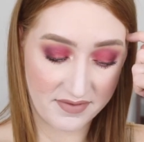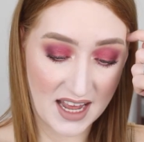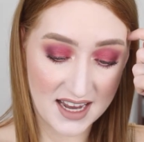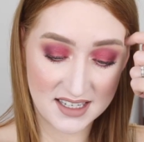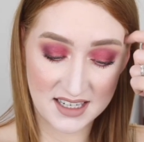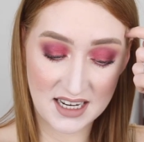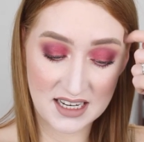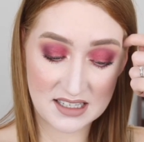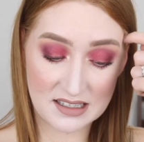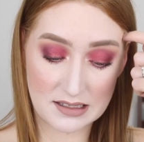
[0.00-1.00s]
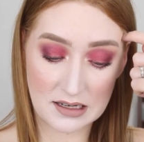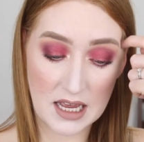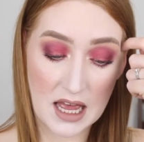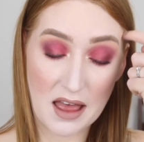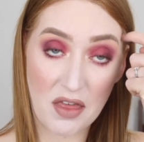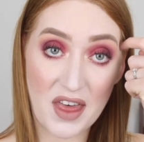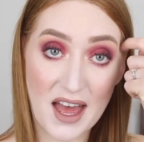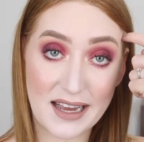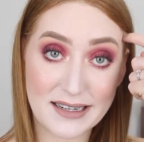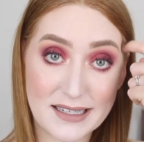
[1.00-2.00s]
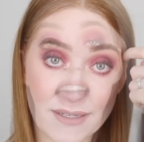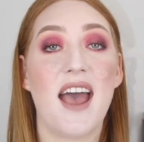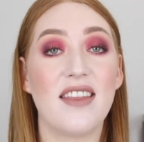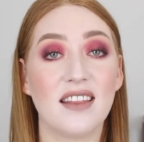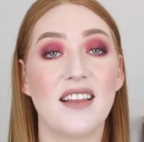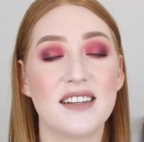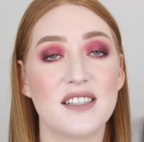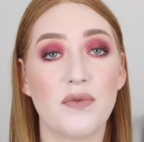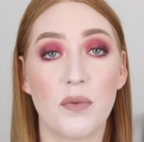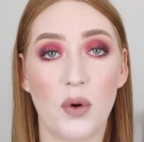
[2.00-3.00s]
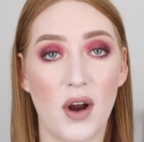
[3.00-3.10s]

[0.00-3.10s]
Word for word: that is that. And then lastly from